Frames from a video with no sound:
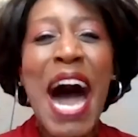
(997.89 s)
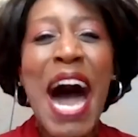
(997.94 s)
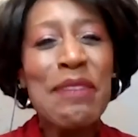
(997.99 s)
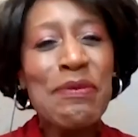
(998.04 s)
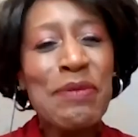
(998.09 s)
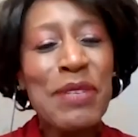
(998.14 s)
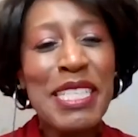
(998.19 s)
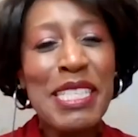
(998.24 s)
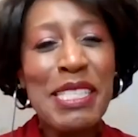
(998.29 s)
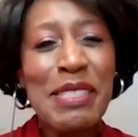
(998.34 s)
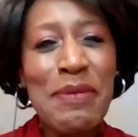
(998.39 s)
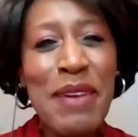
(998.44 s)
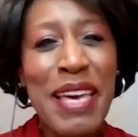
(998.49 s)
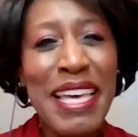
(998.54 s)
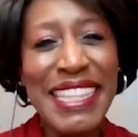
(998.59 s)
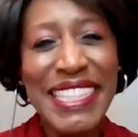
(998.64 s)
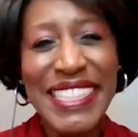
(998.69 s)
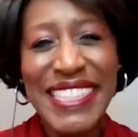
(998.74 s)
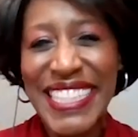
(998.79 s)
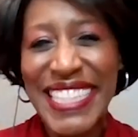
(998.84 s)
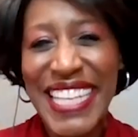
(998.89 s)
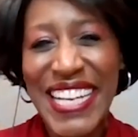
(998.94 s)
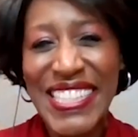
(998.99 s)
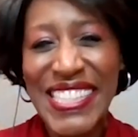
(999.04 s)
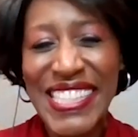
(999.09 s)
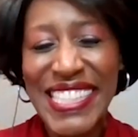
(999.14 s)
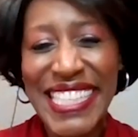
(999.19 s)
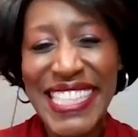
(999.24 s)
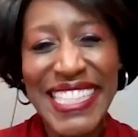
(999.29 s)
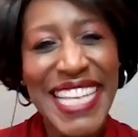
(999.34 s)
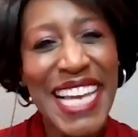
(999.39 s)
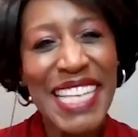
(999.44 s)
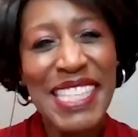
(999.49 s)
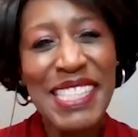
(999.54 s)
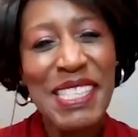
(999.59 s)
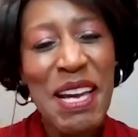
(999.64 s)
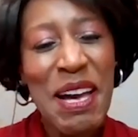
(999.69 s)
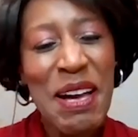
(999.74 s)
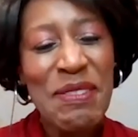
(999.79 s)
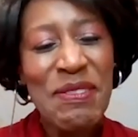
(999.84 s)
I'm Rikki Smith, and I'll see you
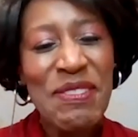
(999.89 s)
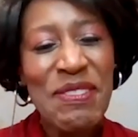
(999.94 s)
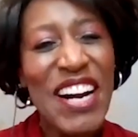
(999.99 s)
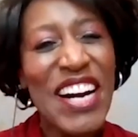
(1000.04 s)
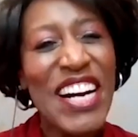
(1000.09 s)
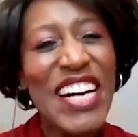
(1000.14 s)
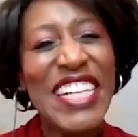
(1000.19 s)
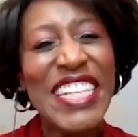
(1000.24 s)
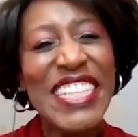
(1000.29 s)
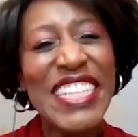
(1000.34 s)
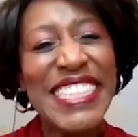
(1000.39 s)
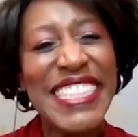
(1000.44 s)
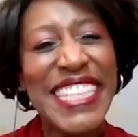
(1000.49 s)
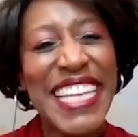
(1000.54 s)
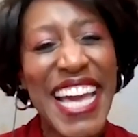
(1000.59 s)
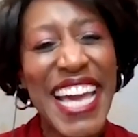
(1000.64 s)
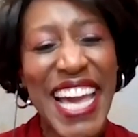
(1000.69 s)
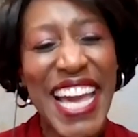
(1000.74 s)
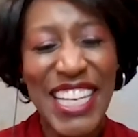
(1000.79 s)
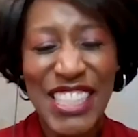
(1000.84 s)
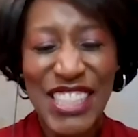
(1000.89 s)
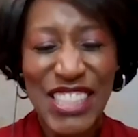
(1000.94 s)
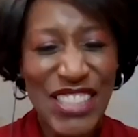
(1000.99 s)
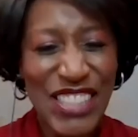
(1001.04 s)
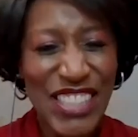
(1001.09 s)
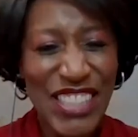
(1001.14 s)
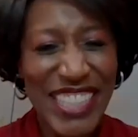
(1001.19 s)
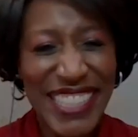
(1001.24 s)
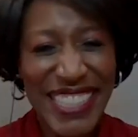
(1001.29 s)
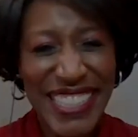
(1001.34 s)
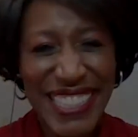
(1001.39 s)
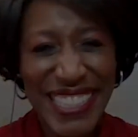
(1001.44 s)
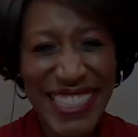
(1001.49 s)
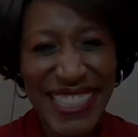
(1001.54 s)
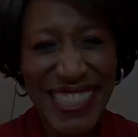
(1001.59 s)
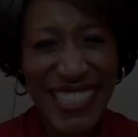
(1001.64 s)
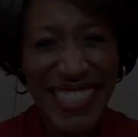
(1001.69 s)
next time on Extra.